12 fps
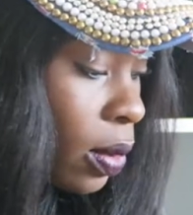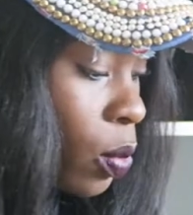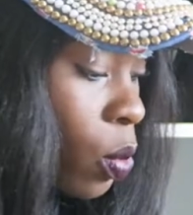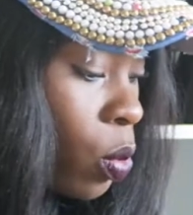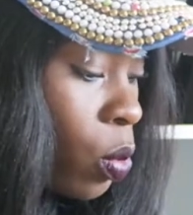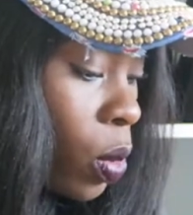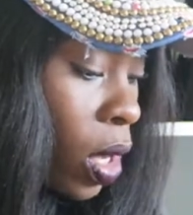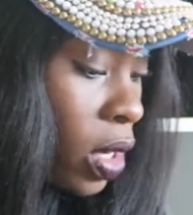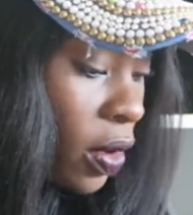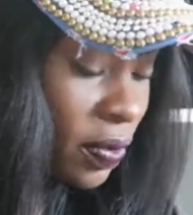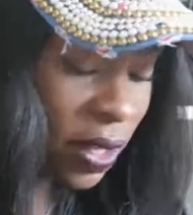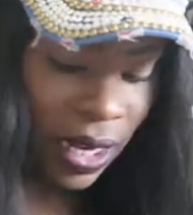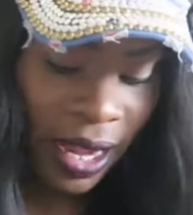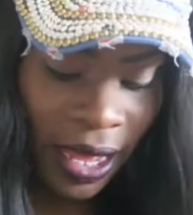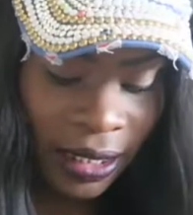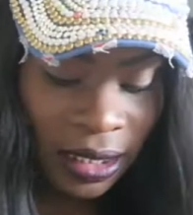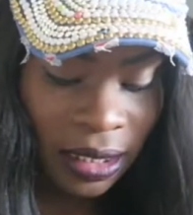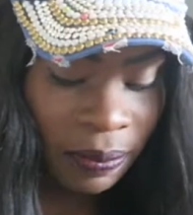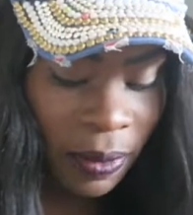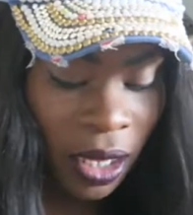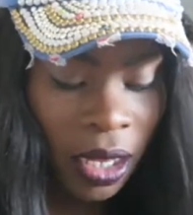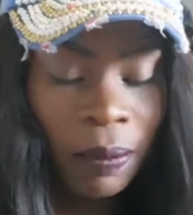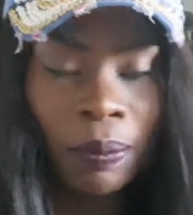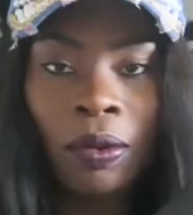one of the last
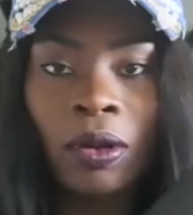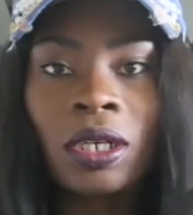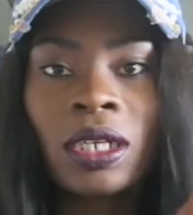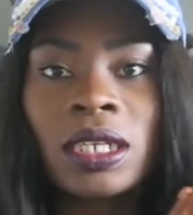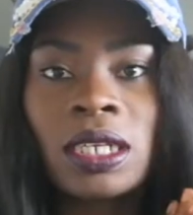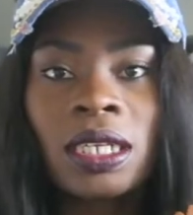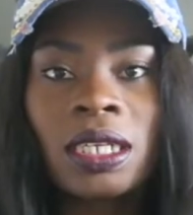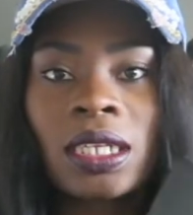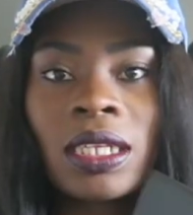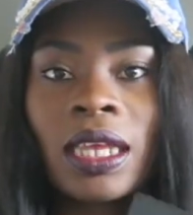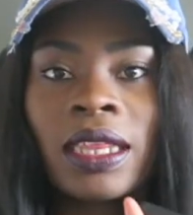makeup products is